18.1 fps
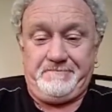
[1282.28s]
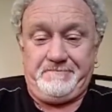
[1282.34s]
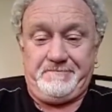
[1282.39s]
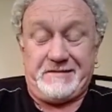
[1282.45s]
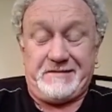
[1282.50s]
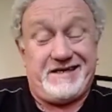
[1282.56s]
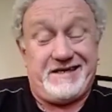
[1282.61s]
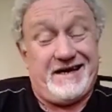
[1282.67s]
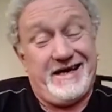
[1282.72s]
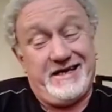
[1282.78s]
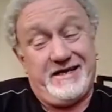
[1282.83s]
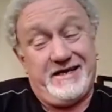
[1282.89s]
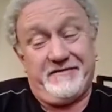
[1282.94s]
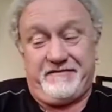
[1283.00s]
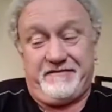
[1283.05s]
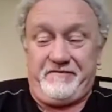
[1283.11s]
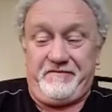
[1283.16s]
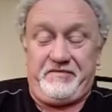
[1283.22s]
Kind of,
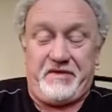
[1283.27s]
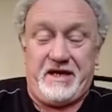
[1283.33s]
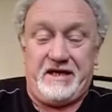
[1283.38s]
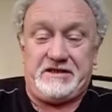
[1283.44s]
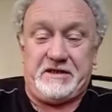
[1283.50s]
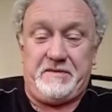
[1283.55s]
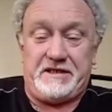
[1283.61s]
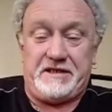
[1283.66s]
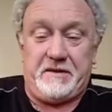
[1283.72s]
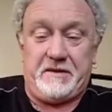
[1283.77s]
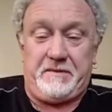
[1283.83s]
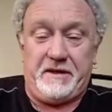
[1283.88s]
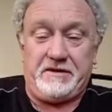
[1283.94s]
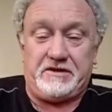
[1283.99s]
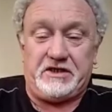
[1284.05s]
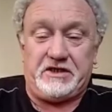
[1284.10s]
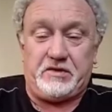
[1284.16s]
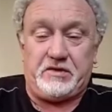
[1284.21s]
it's a bitter
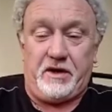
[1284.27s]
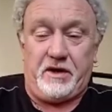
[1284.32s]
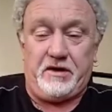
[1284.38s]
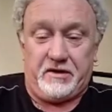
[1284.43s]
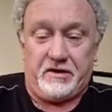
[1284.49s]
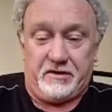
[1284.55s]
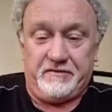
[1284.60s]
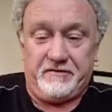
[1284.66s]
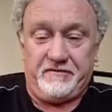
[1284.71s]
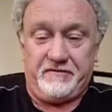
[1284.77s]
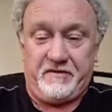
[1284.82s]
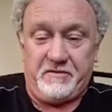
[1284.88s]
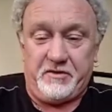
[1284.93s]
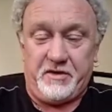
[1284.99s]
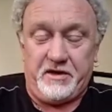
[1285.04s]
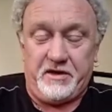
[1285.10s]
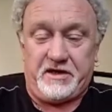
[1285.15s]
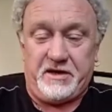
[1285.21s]
pill to swallow from
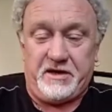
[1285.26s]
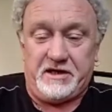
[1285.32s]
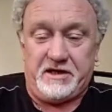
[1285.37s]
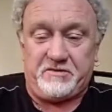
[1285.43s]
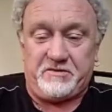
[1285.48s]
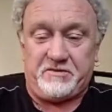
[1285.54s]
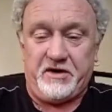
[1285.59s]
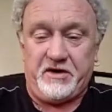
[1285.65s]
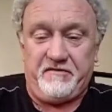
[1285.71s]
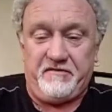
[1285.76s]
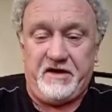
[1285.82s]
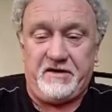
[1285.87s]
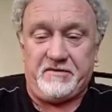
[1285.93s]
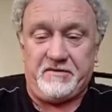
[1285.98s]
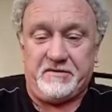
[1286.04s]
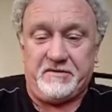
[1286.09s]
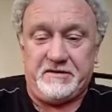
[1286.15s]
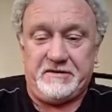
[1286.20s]
a working man's point of
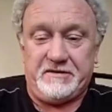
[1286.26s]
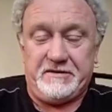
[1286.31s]
view.